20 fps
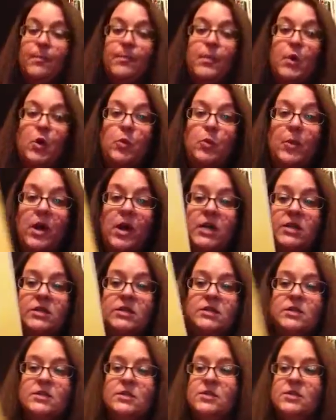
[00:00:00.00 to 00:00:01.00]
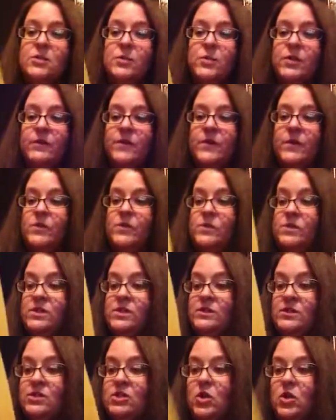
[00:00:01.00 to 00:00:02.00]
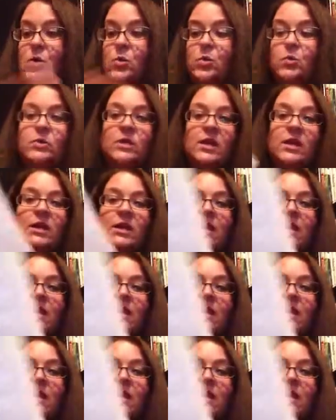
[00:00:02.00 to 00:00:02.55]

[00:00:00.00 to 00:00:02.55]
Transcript: Beaumont. It's one of those that's told